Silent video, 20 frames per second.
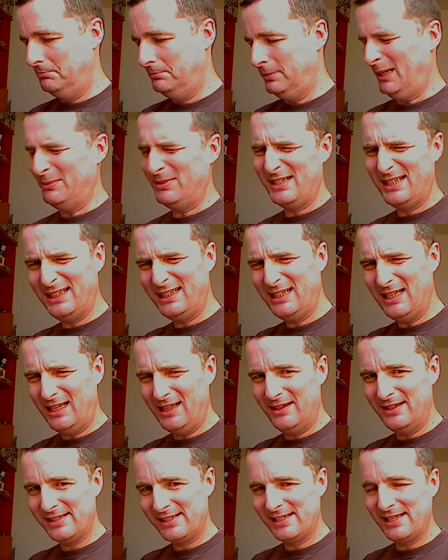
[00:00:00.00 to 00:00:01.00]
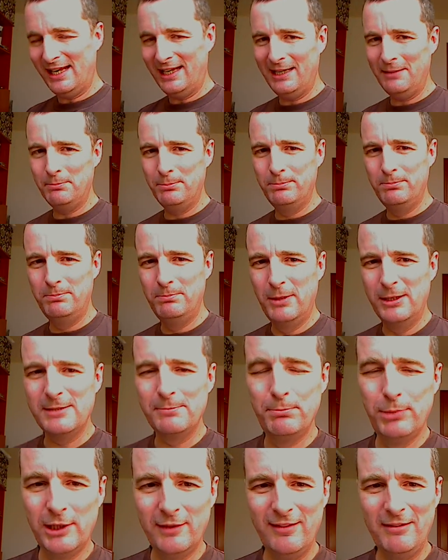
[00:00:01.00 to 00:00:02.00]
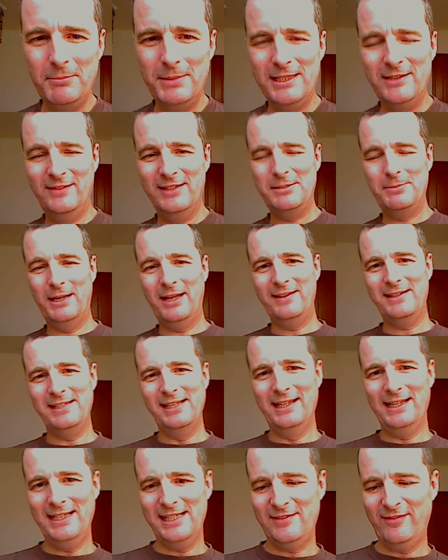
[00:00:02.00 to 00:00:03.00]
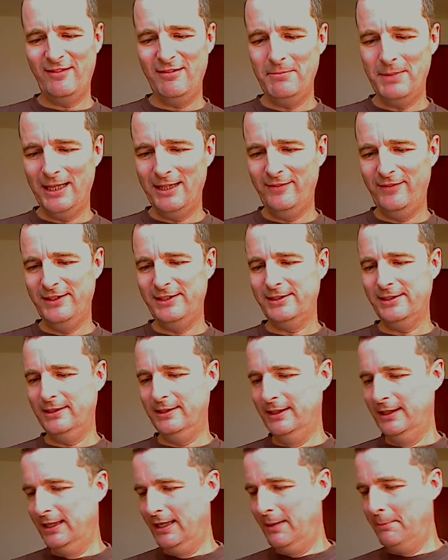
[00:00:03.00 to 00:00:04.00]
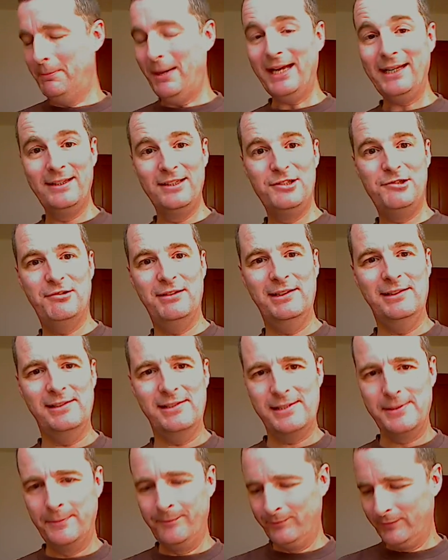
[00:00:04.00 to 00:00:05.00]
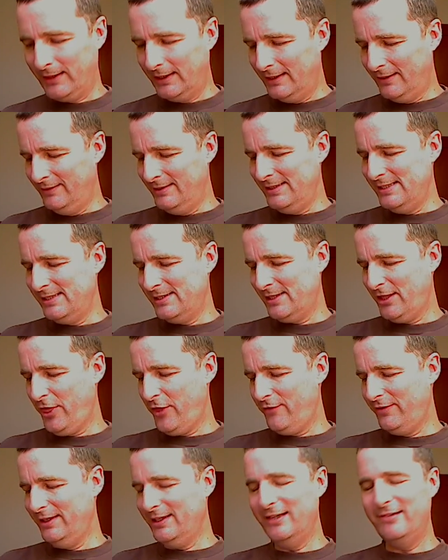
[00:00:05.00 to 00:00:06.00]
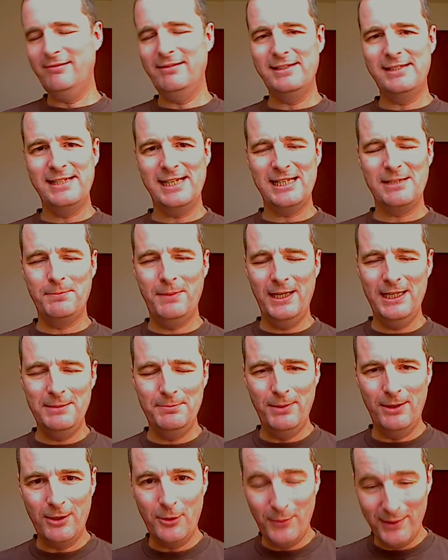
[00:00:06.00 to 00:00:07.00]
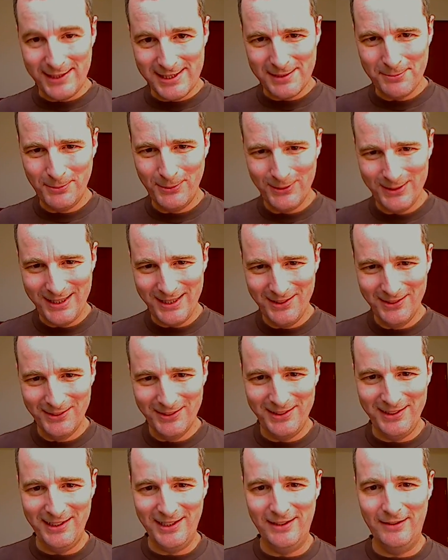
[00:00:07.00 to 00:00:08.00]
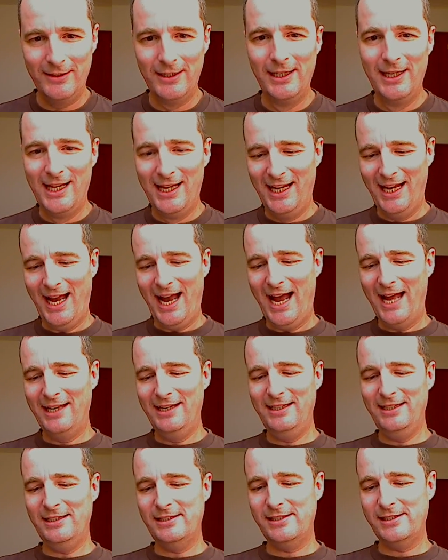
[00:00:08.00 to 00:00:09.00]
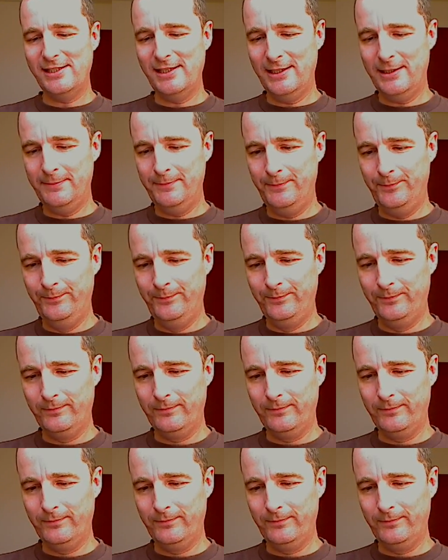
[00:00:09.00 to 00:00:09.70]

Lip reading: perhaps the slightly most boring bit of this, but I still think it's very beneficial. Pattern drills. Now this is a 306-page book with supporting audio, and it's, well,